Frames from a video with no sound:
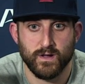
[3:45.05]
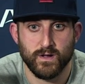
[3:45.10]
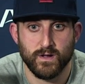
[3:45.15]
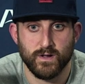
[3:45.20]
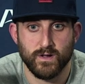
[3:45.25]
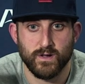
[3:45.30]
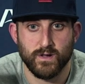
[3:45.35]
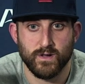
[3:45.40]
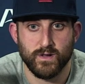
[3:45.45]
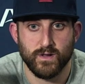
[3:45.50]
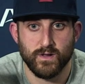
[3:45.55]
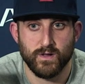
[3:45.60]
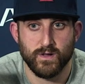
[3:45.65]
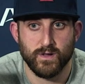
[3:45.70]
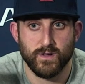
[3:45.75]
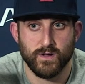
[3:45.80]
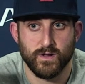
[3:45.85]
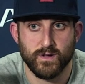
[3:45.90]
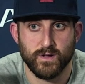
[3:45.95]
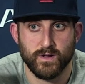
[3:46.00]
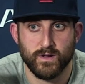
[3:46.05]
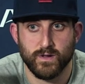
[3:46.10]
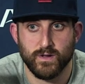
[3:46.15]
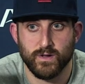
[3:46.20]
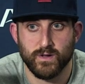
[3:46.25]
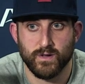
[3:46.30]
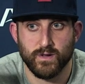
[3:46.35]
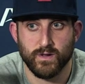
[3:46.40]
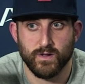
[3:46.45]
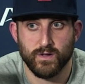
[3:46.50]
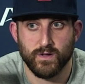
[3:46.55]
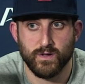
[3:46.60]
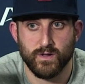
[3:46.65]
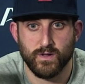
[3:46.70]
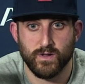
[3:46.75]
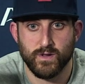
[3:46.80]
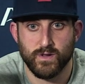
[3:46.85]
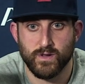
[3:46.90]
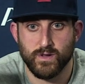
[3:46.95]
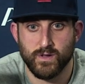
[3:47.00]
In other words, did you have an
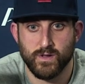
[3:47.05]
opportunity